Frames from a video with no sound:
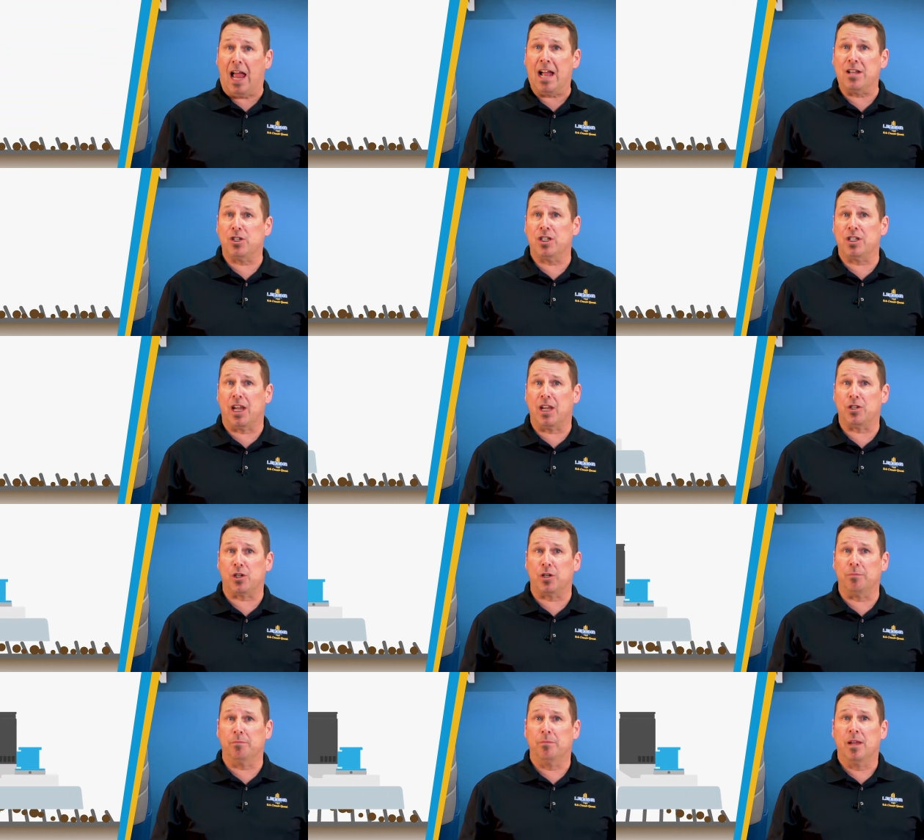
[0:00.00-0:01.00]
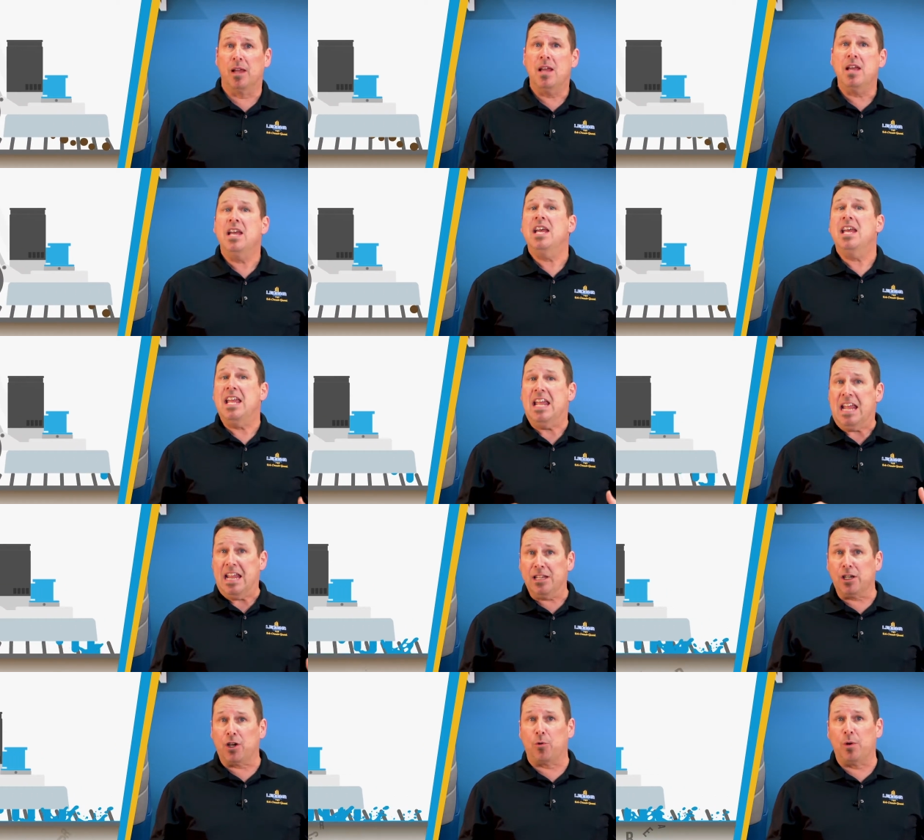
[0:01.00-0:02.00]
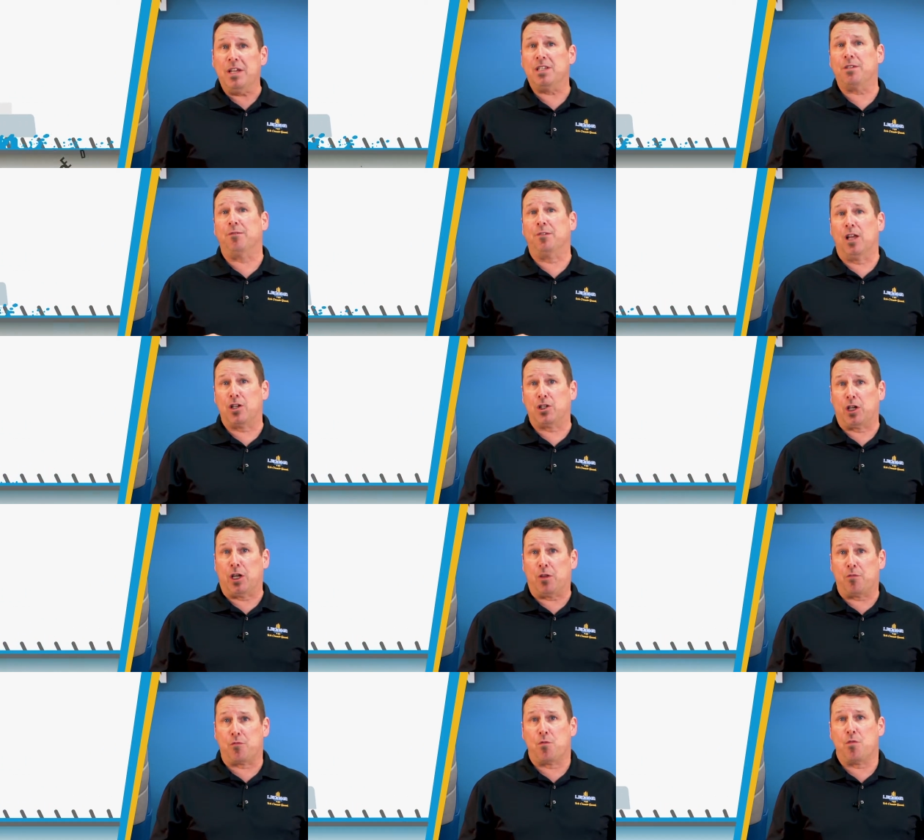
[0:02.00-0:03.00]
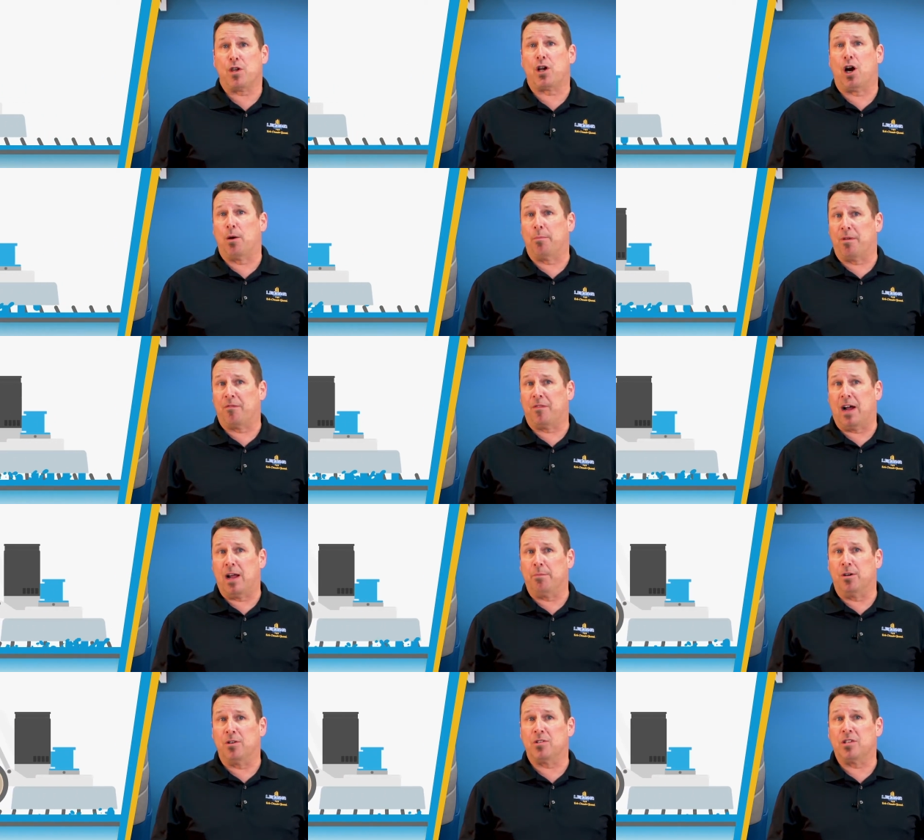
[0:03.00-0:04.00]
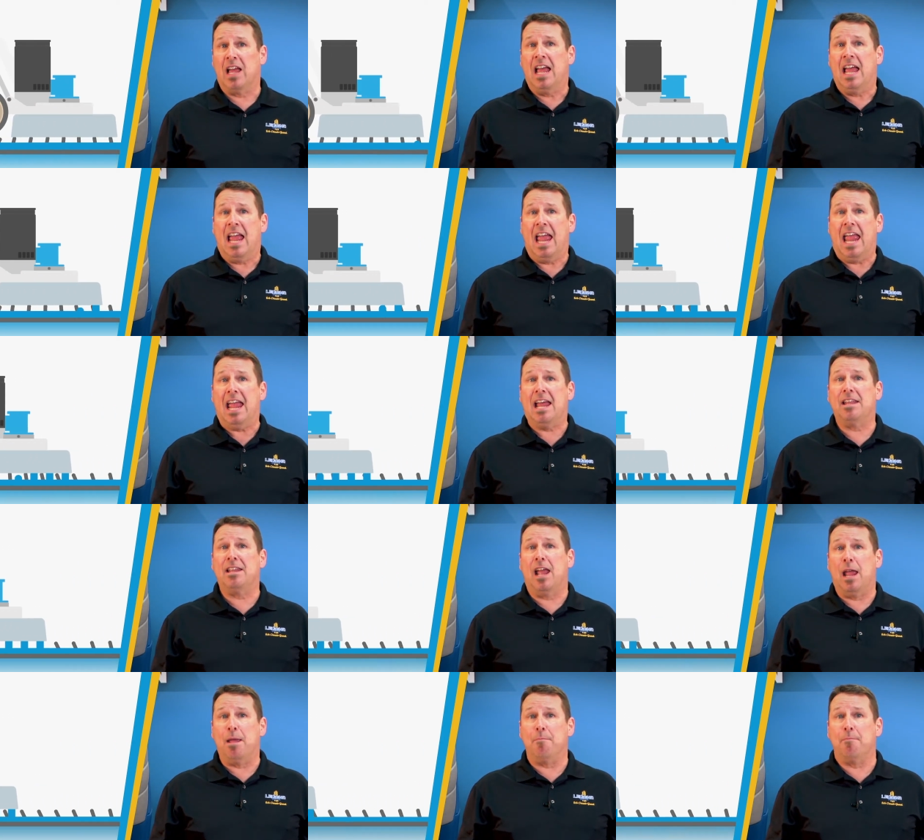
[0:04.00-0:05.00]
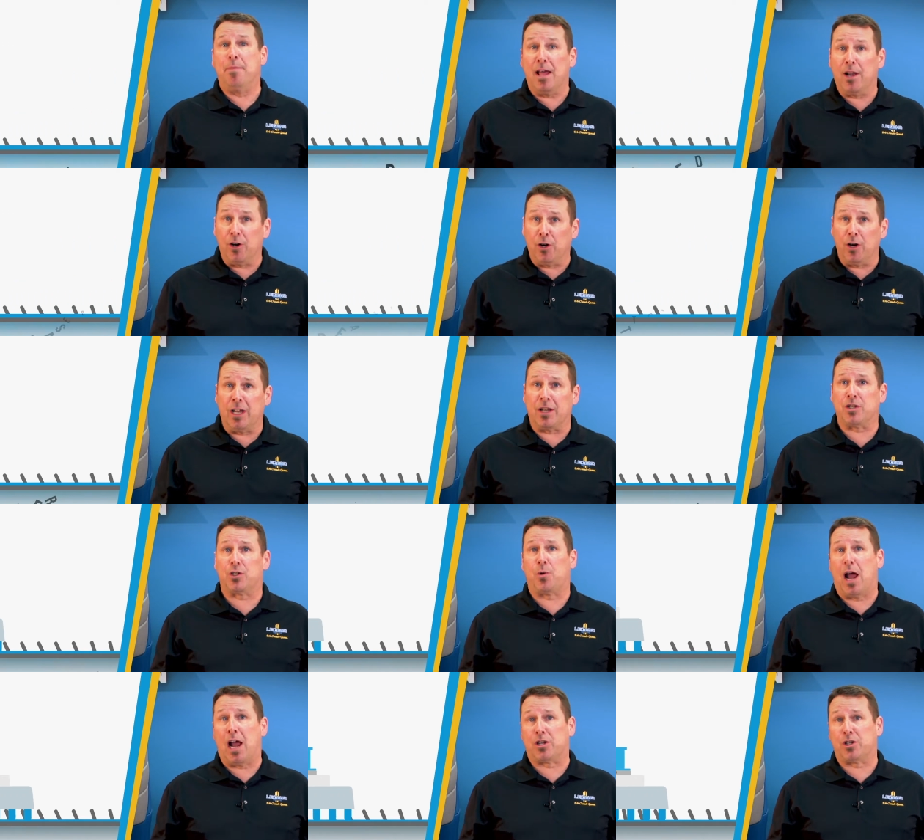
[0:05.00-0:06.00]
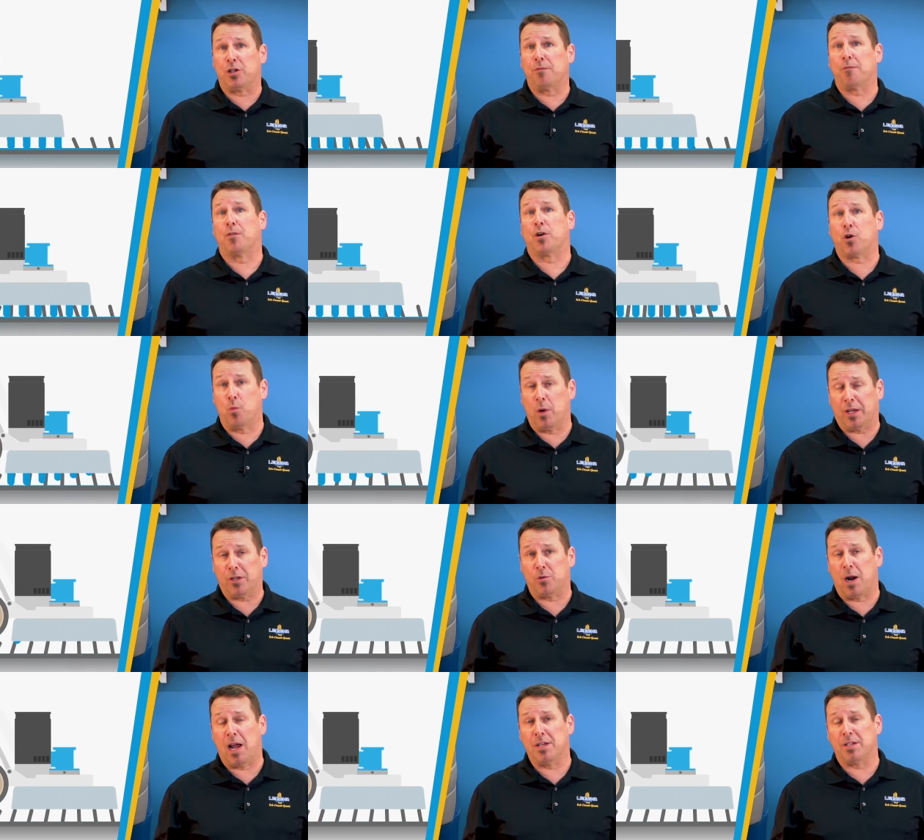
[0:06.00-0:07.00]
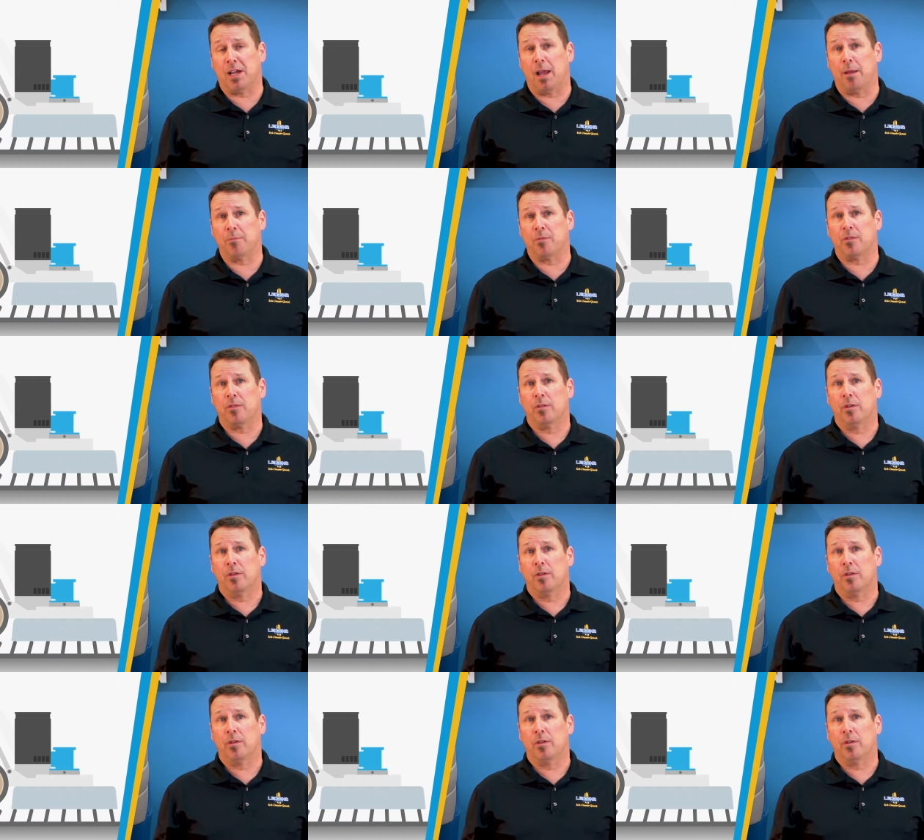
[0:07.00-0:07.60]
agitation, increased flushing through the carpet fibers, and a better extraction for quick dry times.